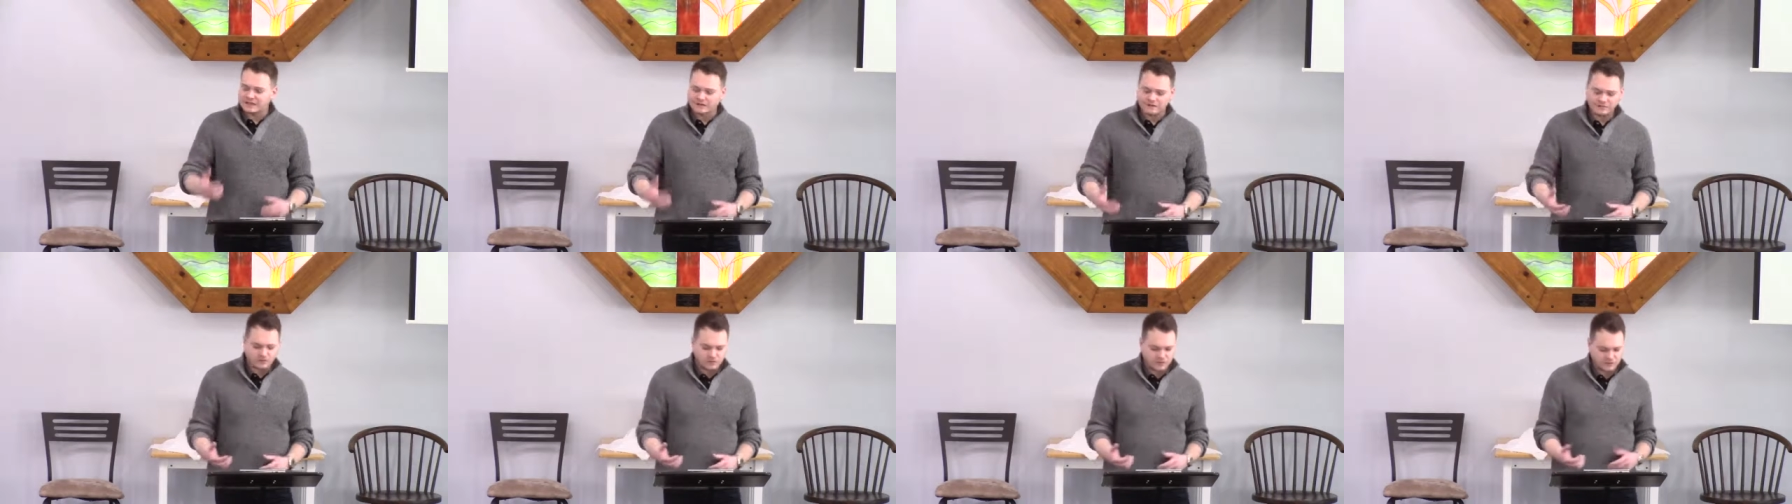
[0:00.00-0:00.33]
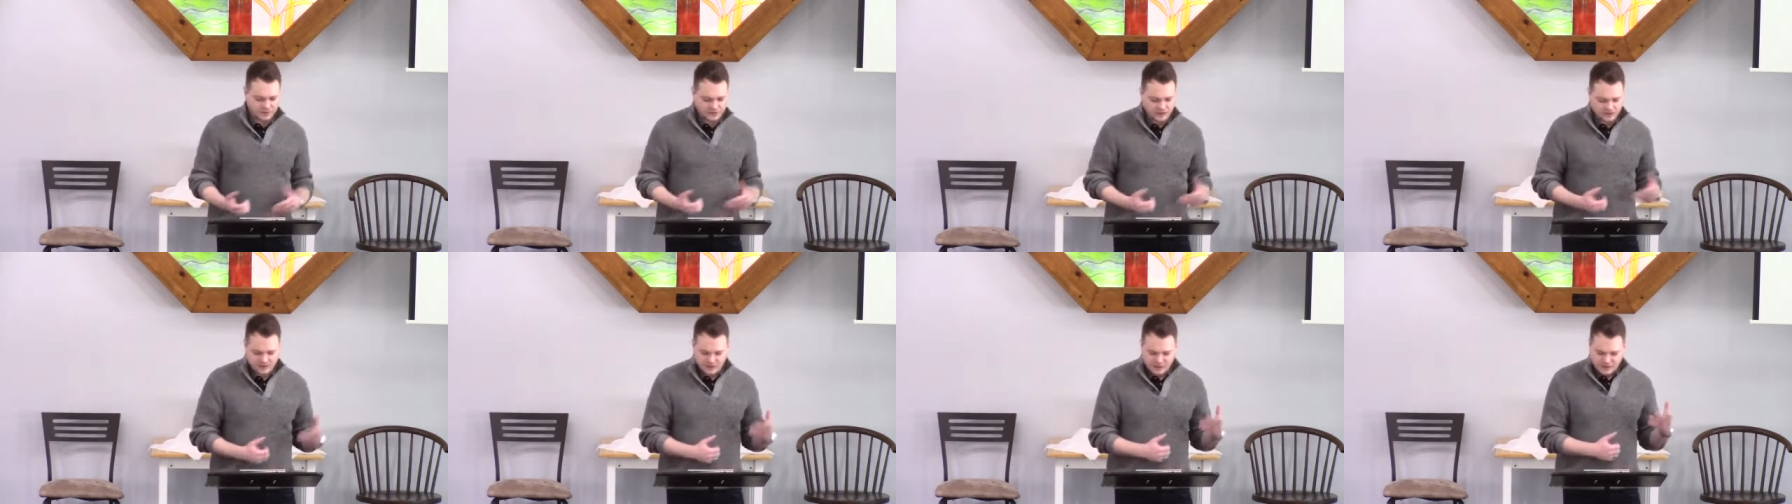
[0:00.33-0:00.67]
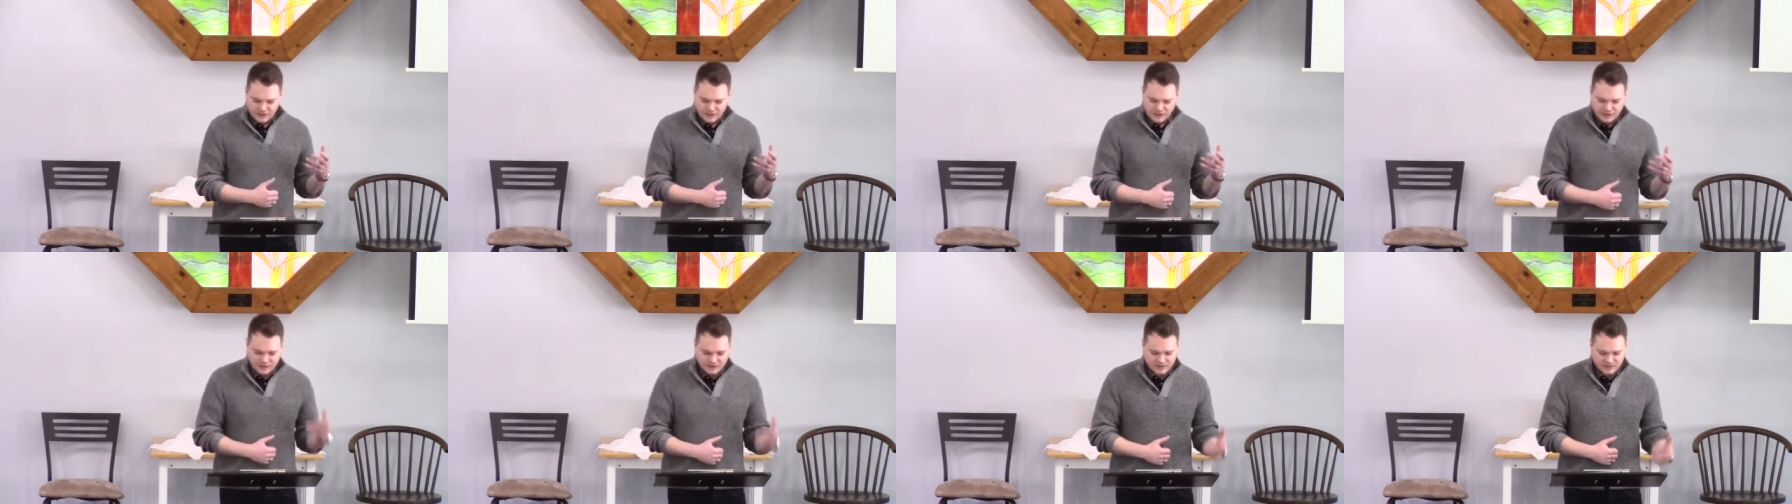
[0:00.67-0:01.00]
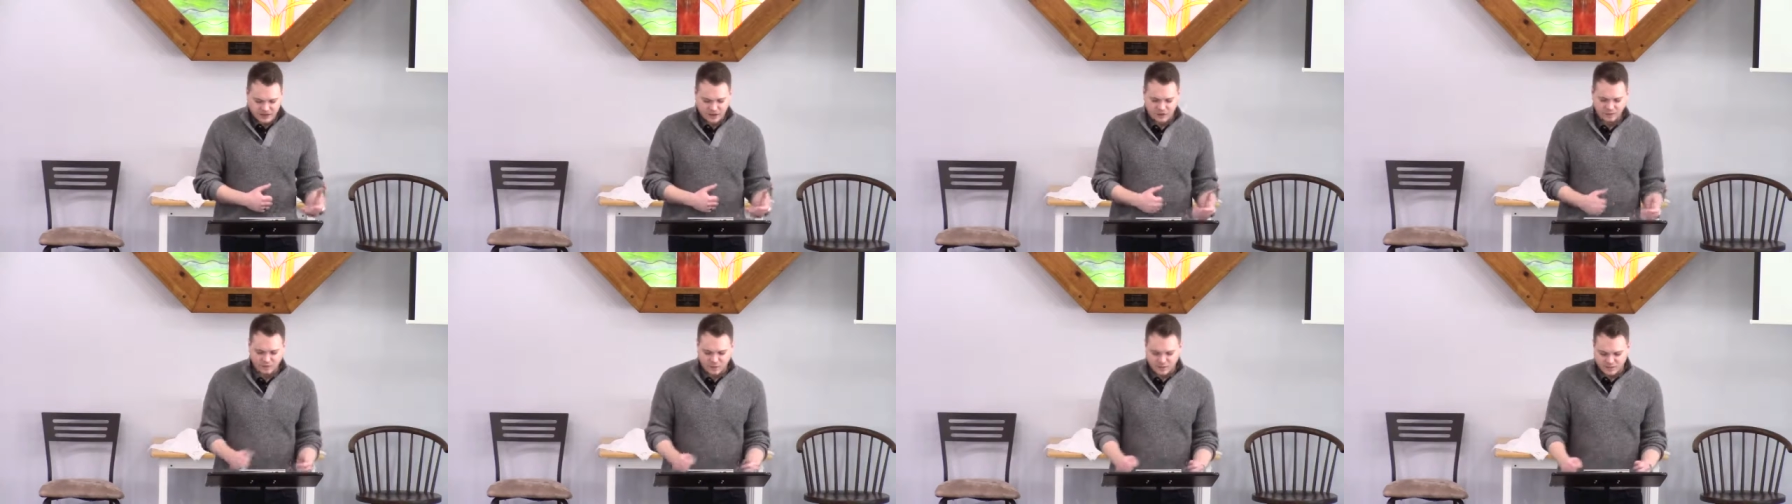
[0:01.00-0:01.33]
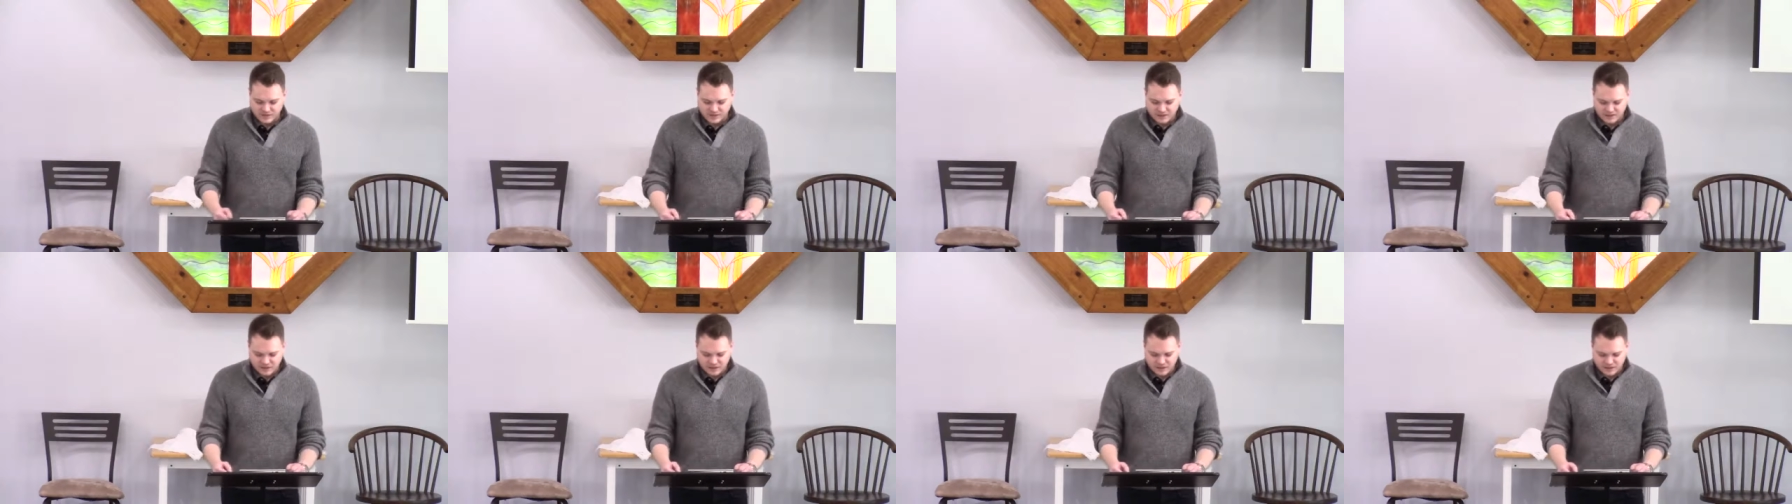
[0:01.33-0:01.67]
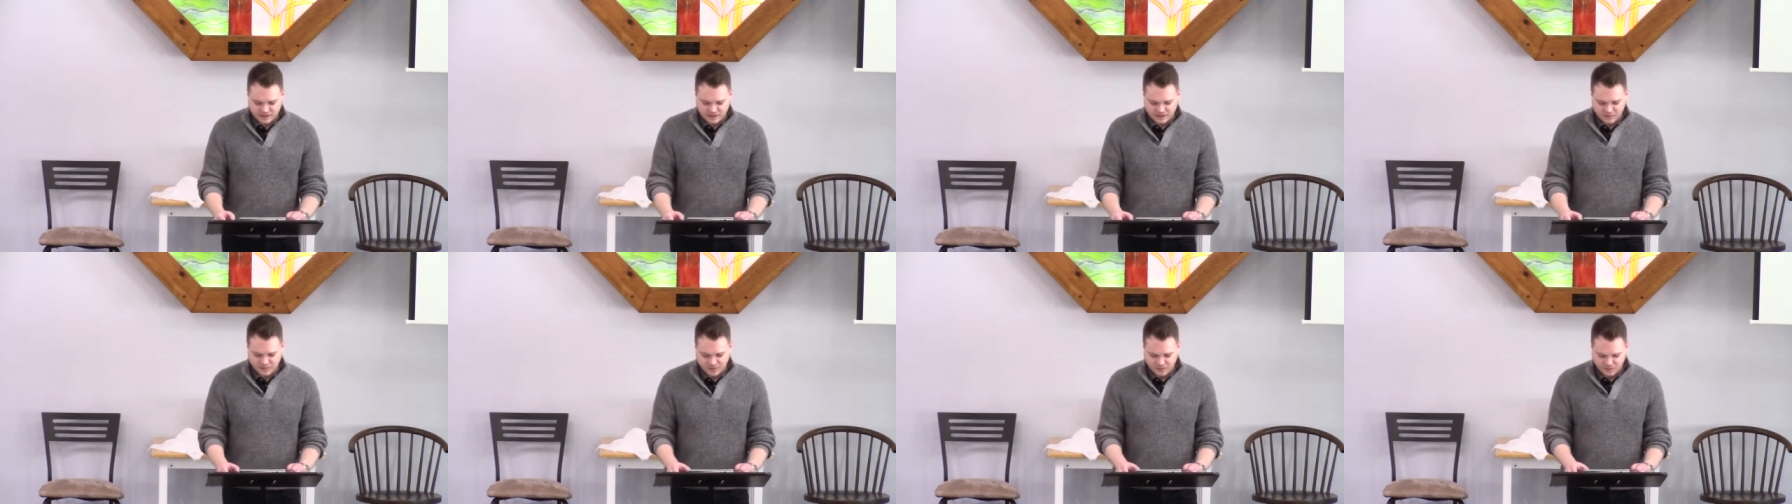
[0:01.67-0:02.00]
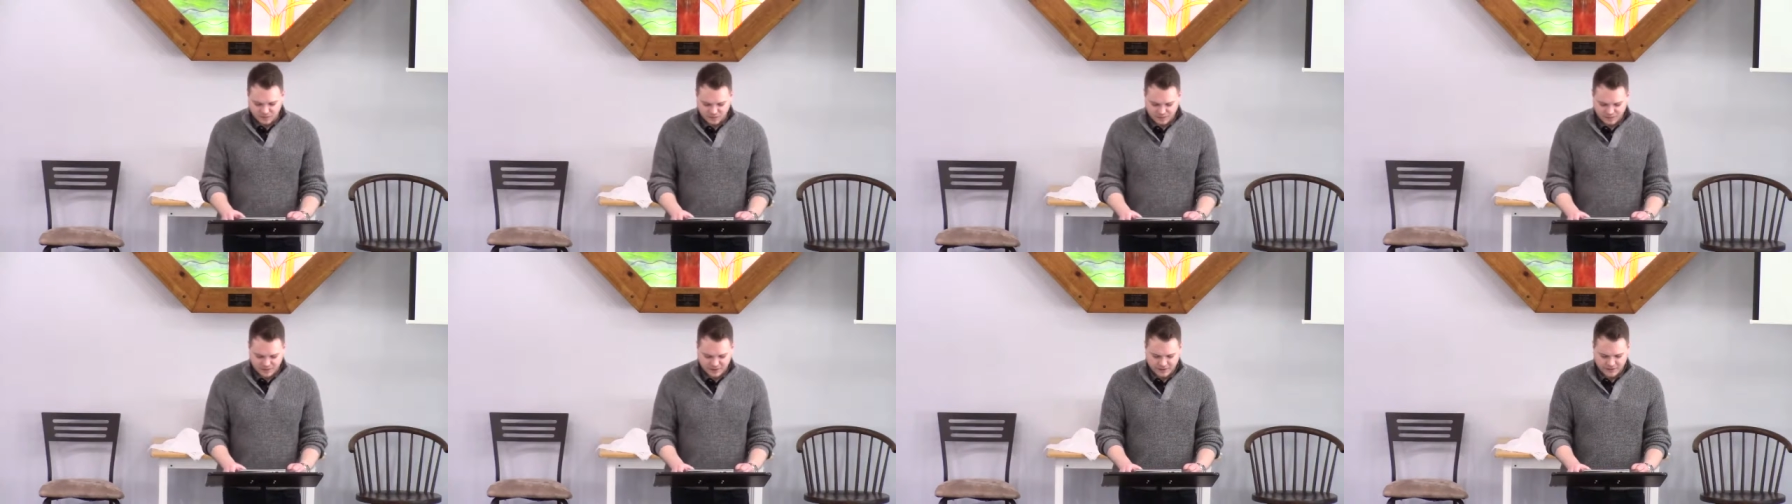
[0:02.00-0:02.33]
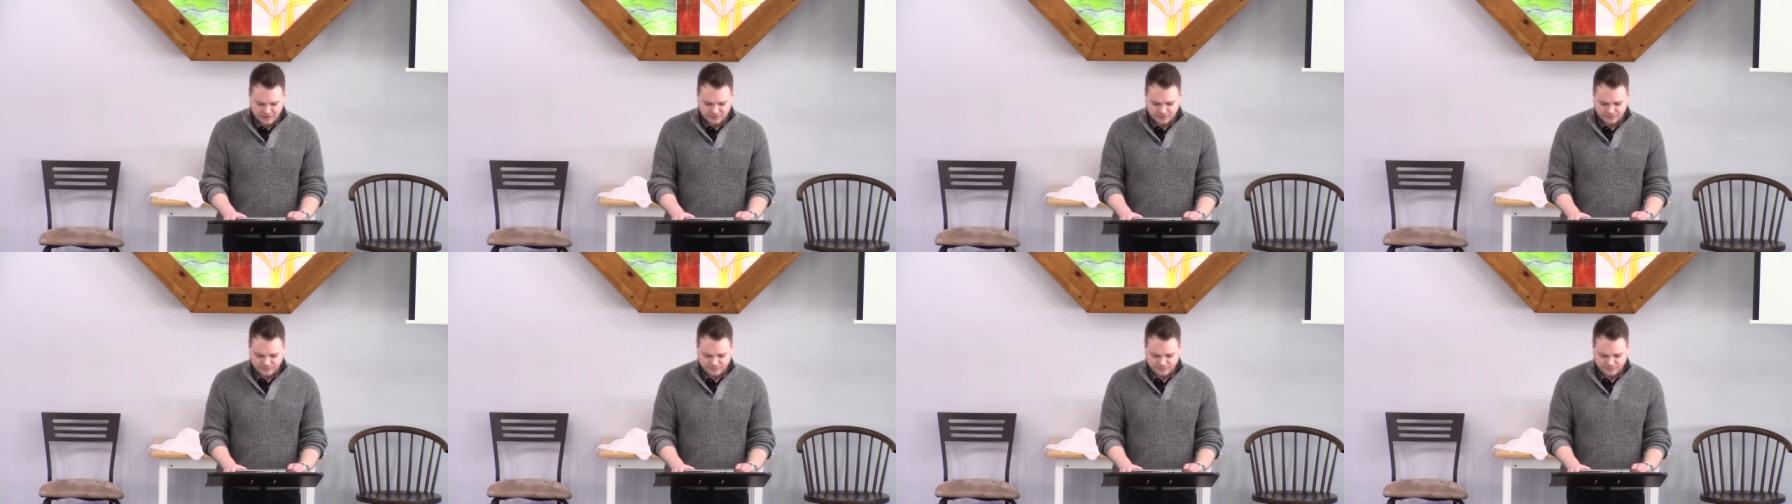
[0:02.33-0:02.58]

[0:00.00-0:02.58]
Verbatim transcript: evil and and terrible mistakes that people make.